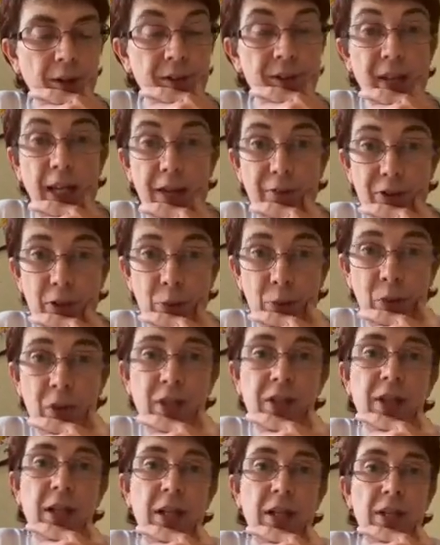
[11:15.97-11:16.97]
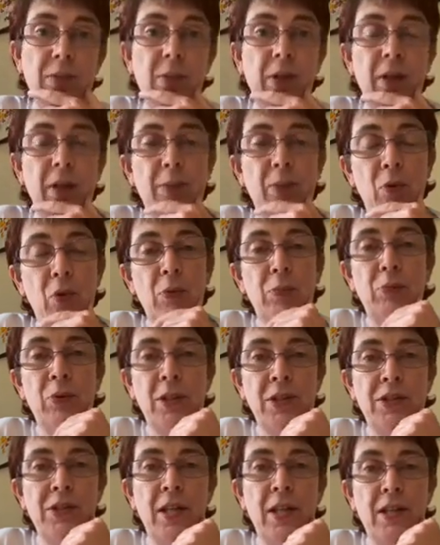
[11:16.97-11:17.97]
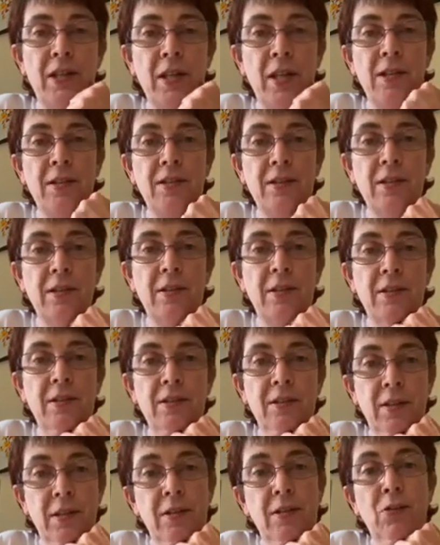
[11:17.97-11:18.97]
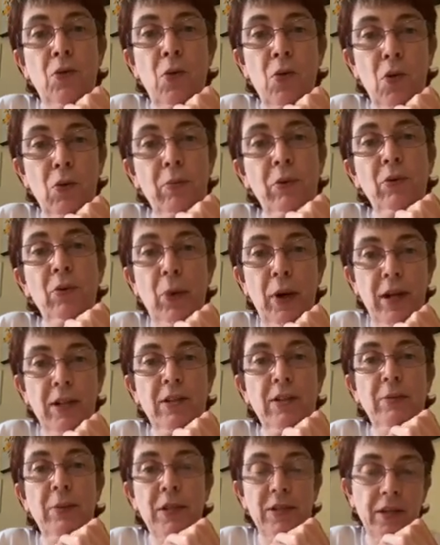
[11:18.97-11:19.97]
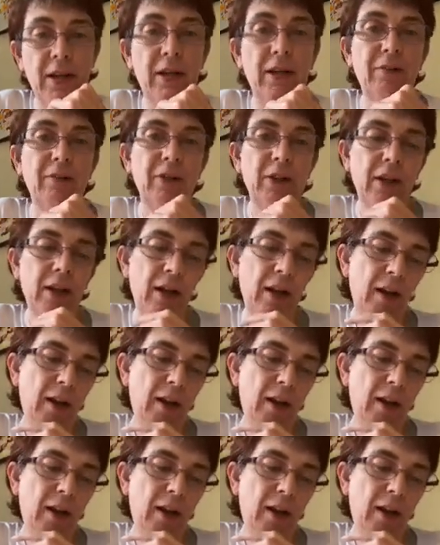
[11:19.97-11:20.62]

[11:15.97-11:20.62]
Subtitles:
save the princess while the poor princess has to sit at home and wait to be saved.